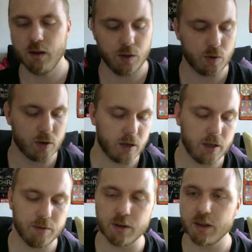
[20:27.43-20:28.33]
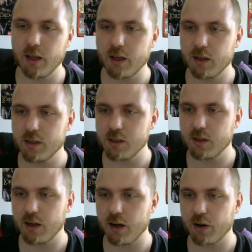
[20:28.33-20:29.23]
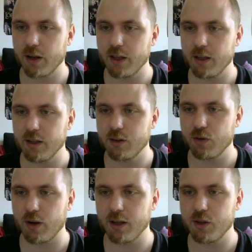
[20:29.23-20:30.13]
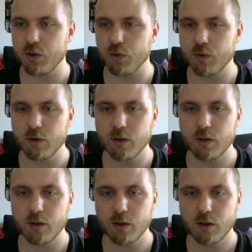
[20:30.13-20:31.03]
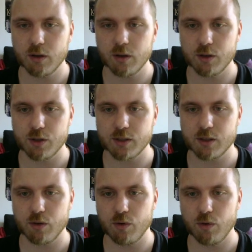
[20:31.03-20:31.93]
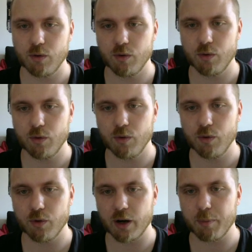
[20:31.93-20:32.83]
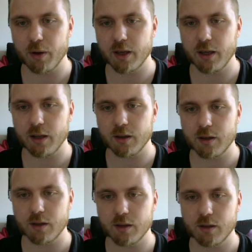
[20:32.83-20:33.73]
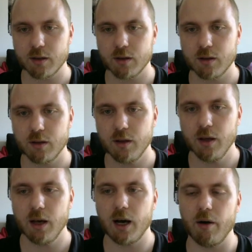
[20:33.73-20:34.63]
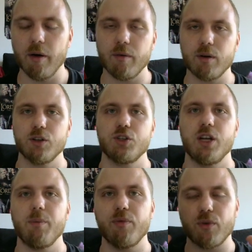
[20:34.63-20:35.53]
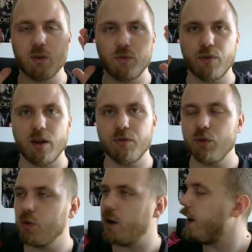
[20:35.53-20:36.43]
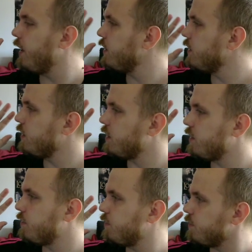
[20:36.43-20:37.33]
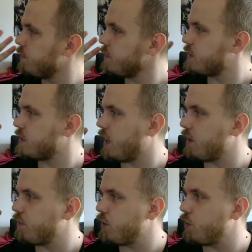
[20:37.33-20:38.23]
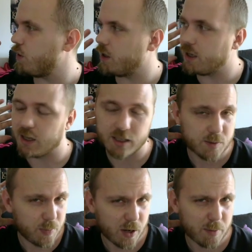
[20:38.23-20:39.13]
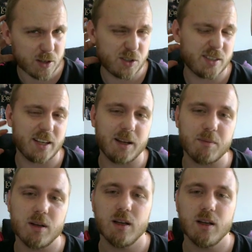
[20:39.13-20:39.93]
You can even take this entire head and try to just replicate it. However, the shape from the front view and the side view is pretty much the same.